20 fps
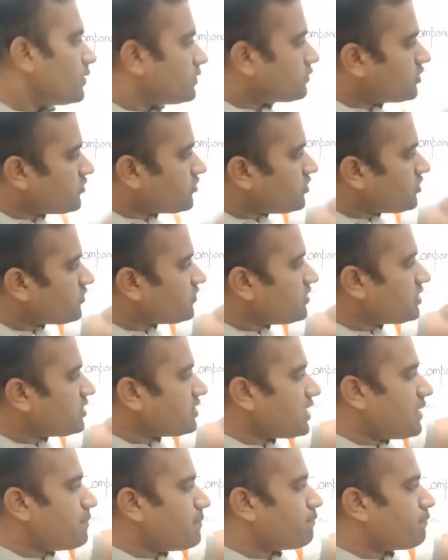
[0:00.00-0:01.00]
this is the
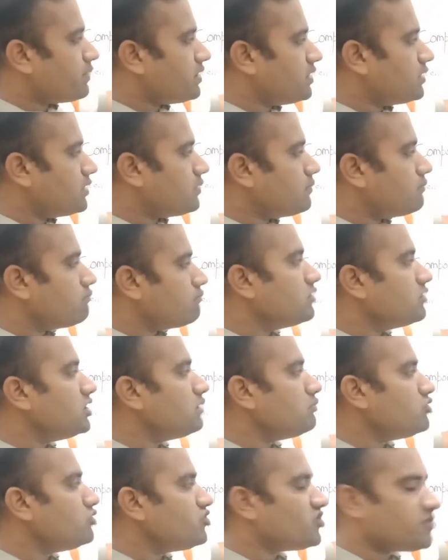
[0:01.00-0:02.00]
MP,
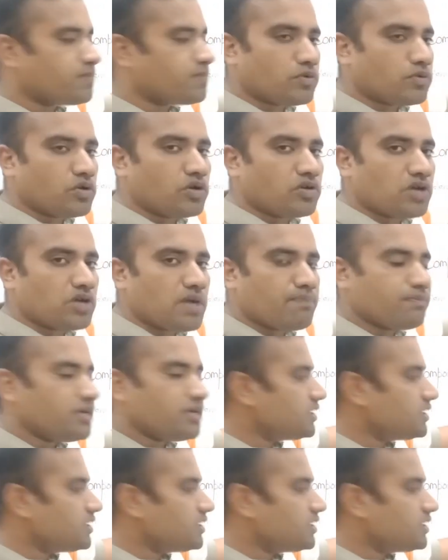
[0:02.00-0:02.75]
minimalist program.